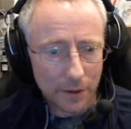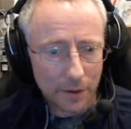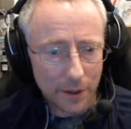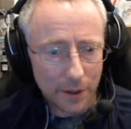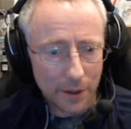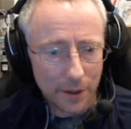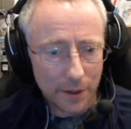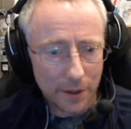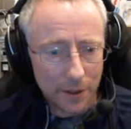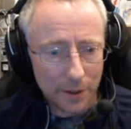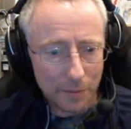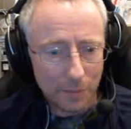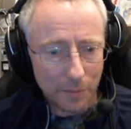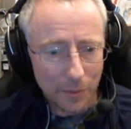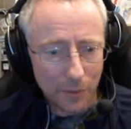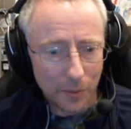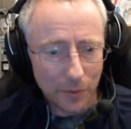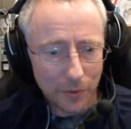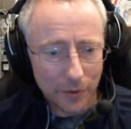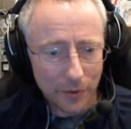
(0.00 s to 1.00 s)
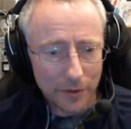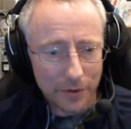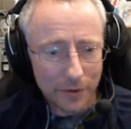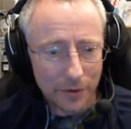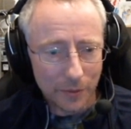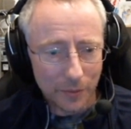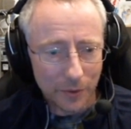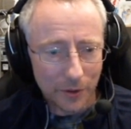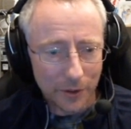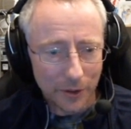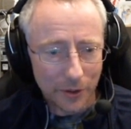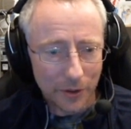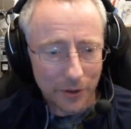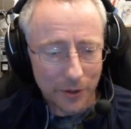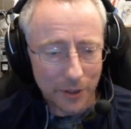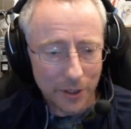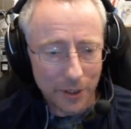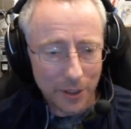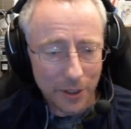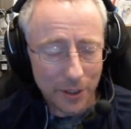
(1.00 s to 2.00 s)
And then both of these are really good.
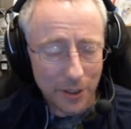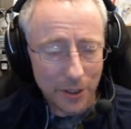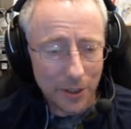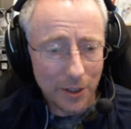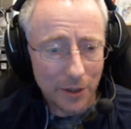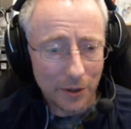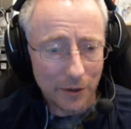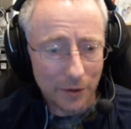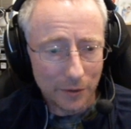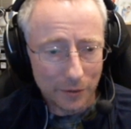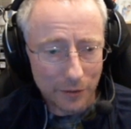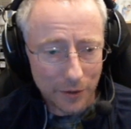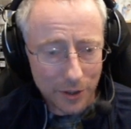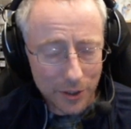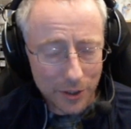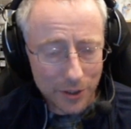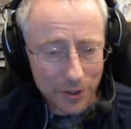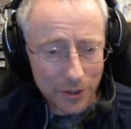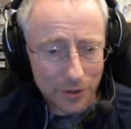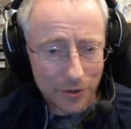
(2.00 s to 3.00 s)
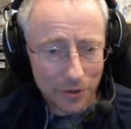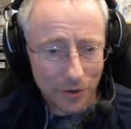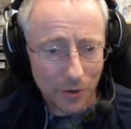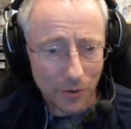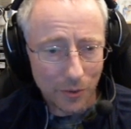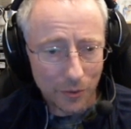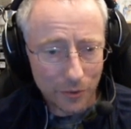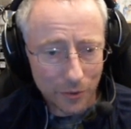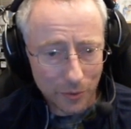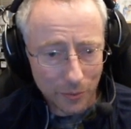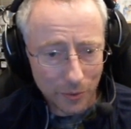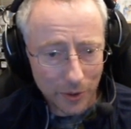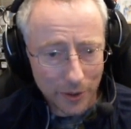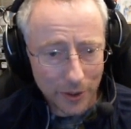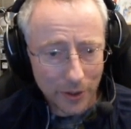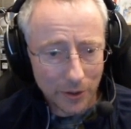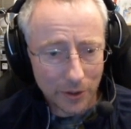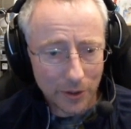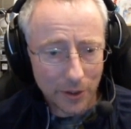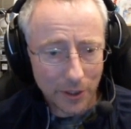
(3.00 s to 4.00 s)
The EE on the fringes is also really
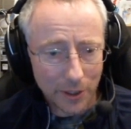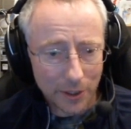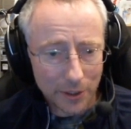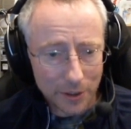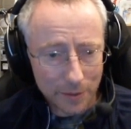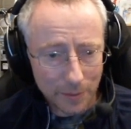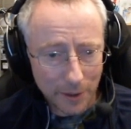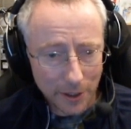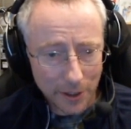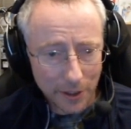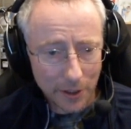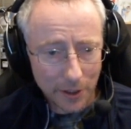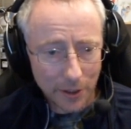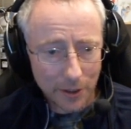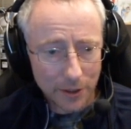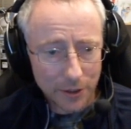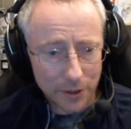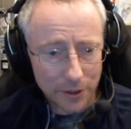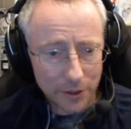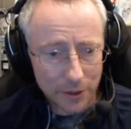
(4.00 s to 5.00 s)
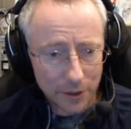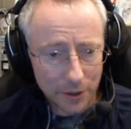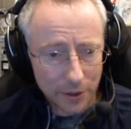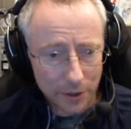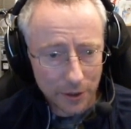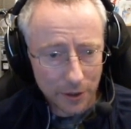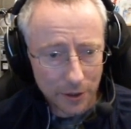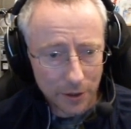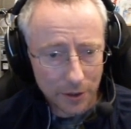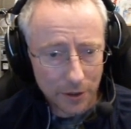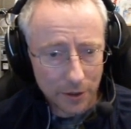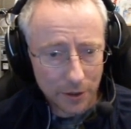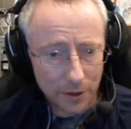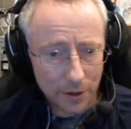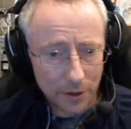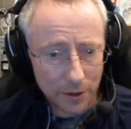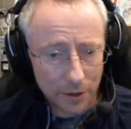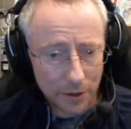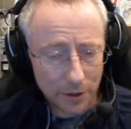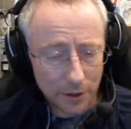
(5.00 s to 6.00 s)
good against my decks.
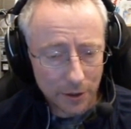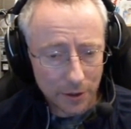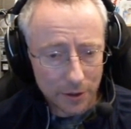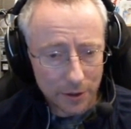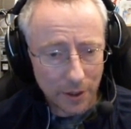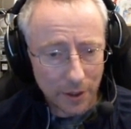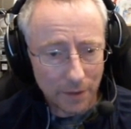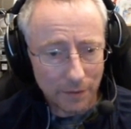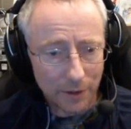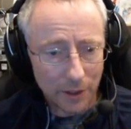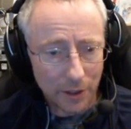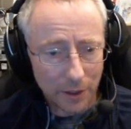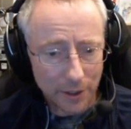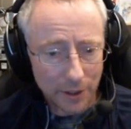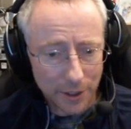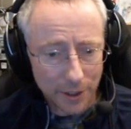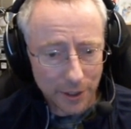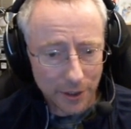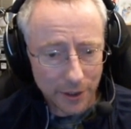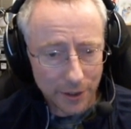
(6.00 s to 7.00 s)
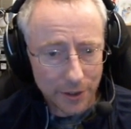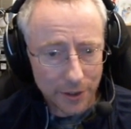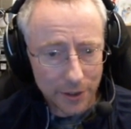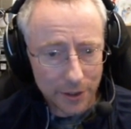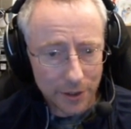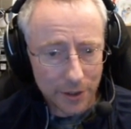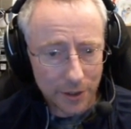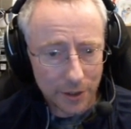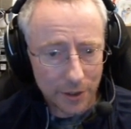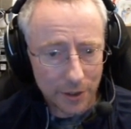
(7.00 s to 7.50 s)
So I have a lot of dis.